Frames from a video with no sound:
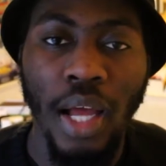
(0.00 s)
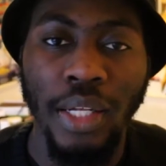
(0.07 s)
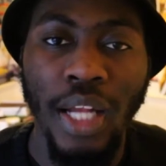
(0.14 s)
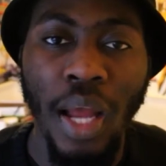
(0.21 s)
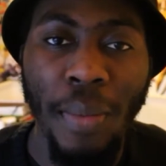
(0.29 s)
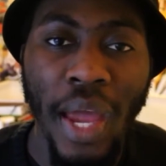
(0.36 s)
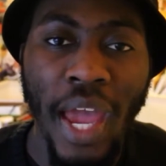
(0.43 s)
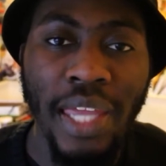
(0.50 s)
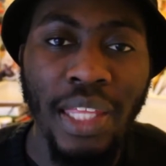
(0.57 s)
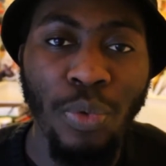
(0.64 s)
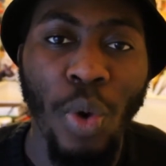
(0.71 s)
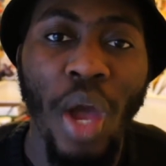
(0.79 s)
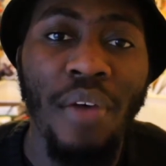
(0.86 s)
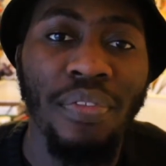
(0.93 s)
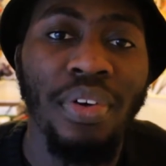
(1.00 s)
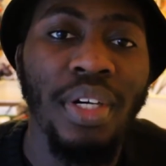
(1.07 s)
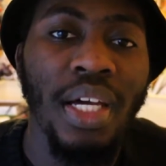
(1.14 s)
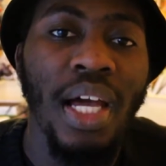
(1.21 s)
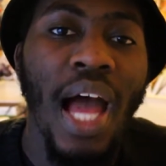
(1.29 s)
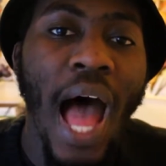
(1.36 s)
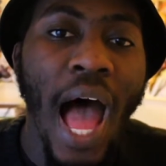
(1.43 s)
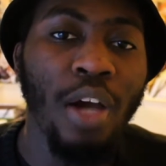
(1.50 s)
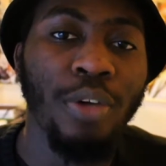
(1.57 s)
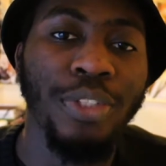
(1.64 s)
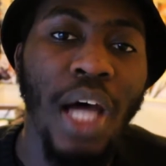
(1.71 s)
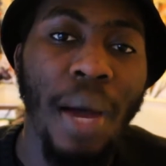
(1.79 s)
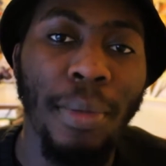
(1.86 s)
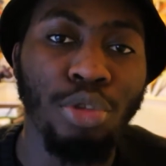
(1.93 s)
Number 8, we have
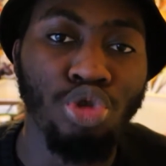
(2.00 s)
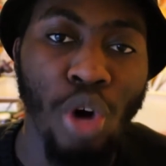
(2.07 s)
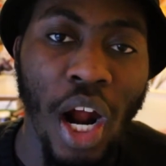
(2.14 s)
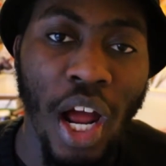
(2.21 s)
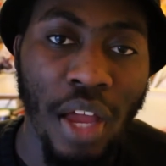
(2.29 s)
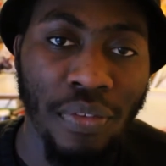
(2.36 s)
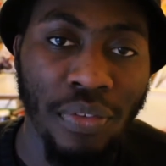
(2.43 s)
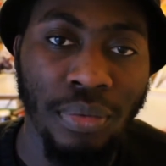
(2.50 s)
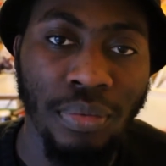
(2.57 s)
Akudama Drive.